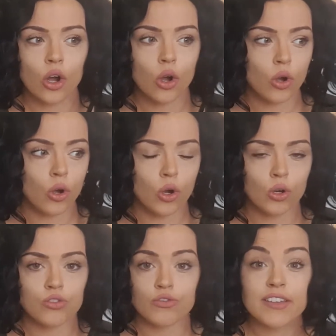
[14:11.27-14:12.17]

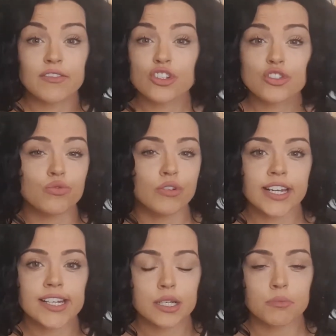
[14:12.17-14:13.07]
or even just
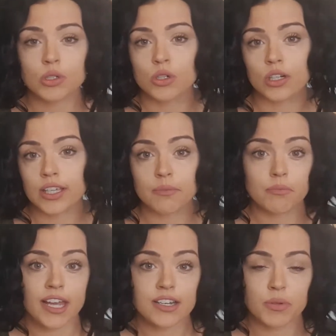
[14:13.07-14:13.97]
read a book in
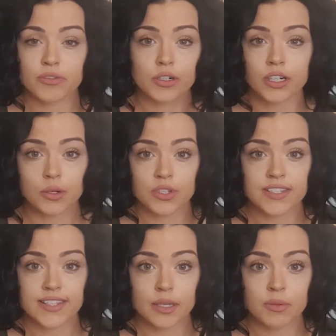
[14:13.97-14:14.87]
bed before I go to
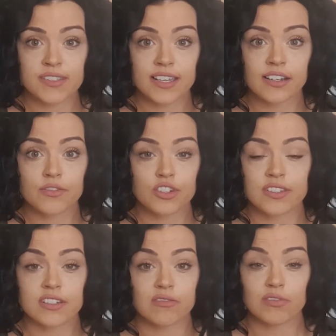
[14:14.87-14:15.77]
sleep instead of
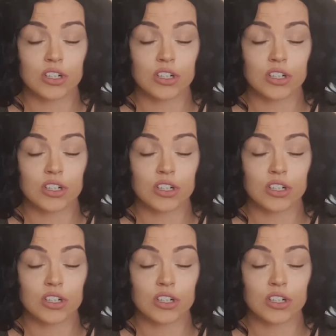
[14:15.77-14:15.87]
just